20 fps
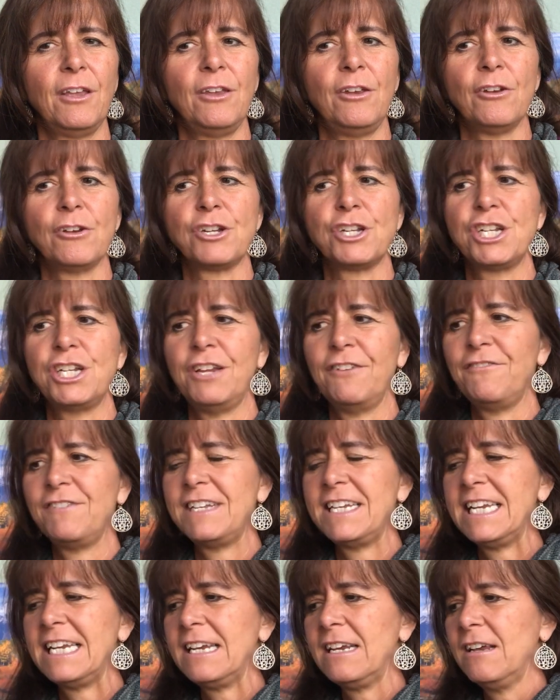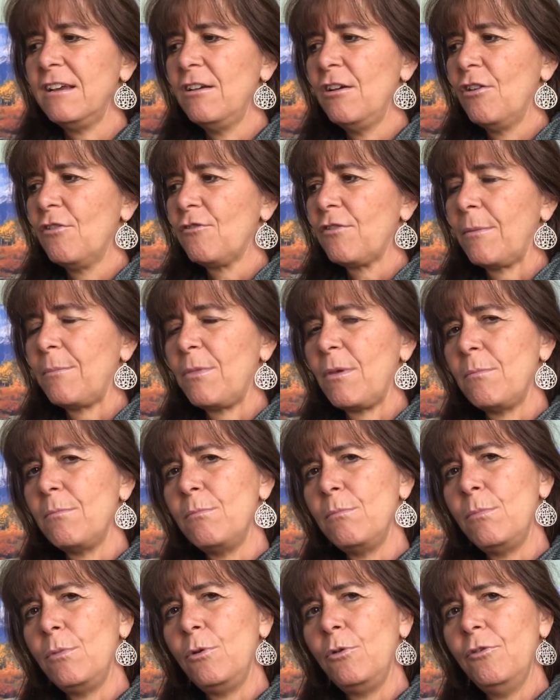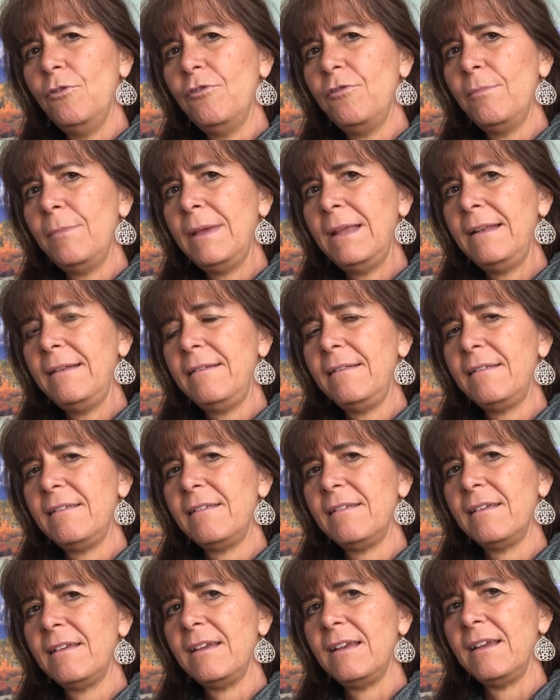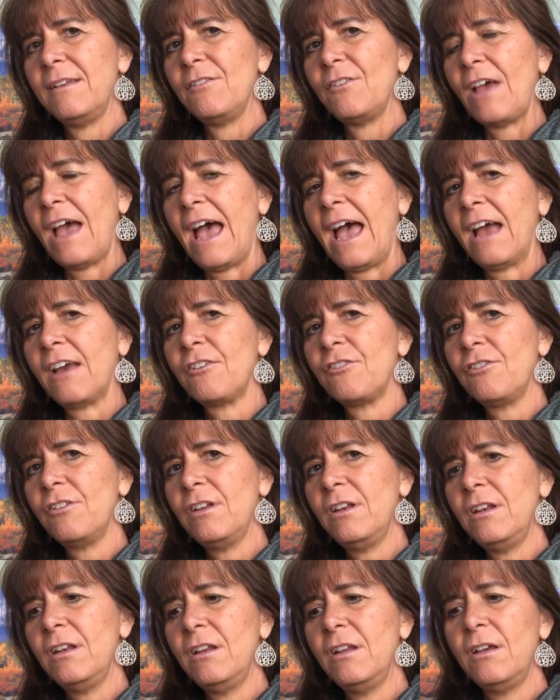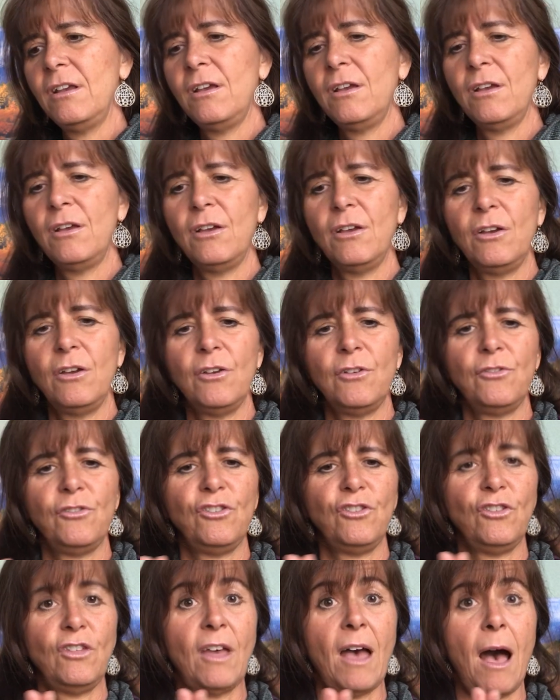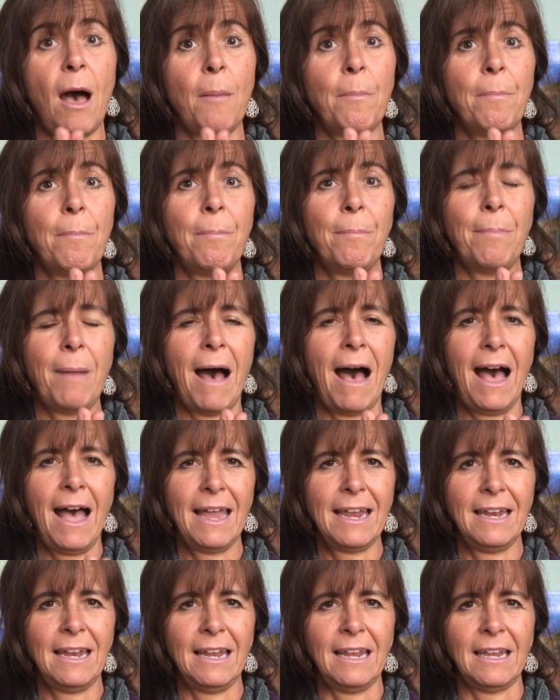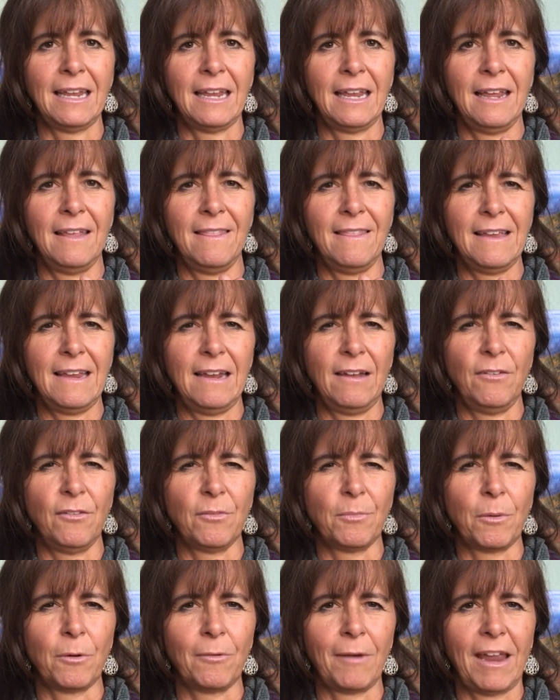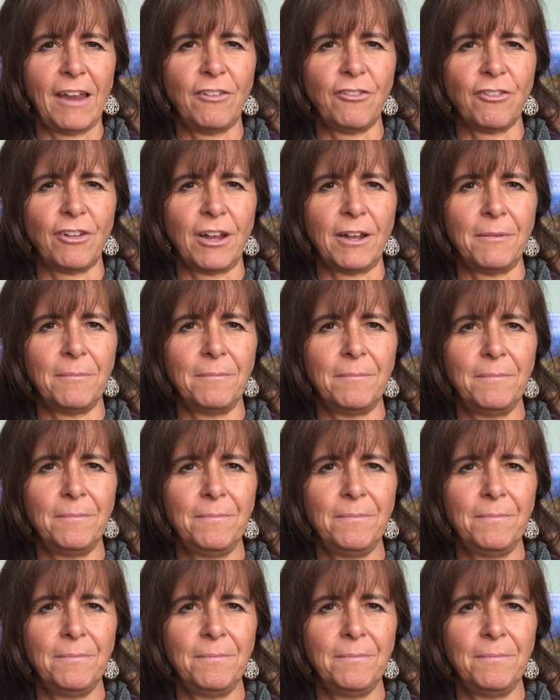You're shifting from the movement into action to the abiding in the inspiration.